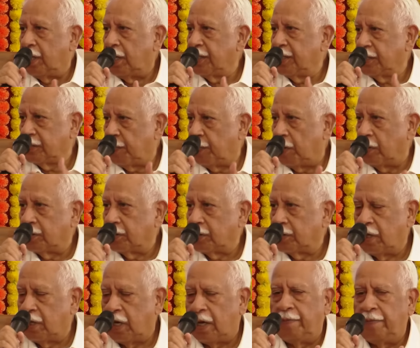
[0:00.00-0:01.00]
our
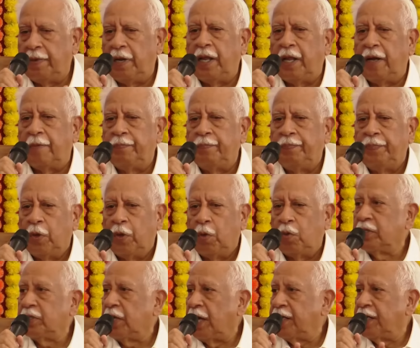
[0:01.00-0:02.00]
response, our build-up
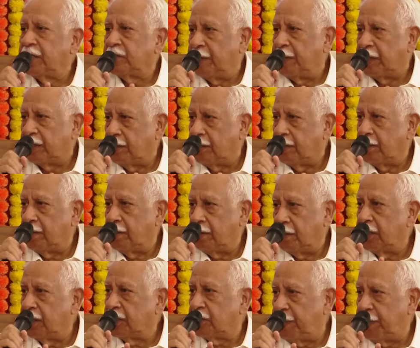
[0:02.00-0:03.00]
was unexpected.
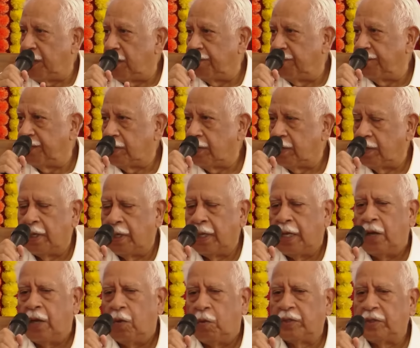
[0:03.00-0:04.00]
Mm-hmm. The speed of it
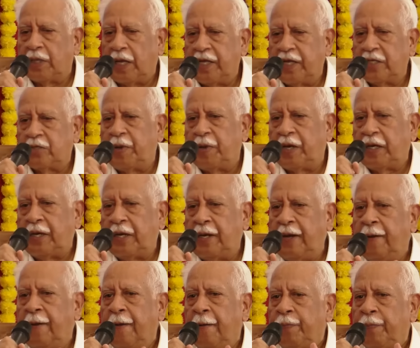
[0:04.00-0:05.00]
was
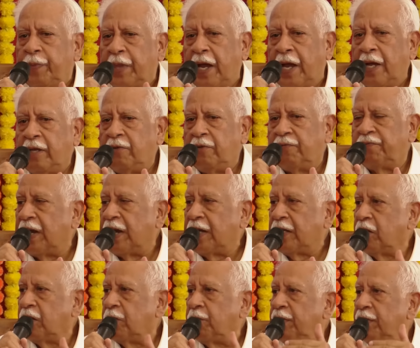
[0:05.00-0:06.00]
unexpected. And the
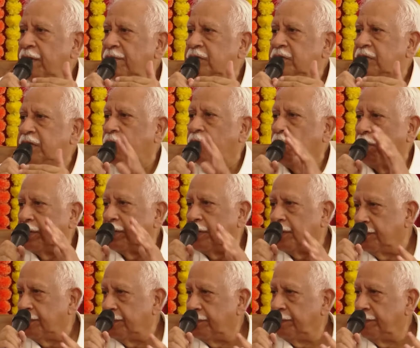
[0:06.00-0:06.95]
fact that we have stayed on there.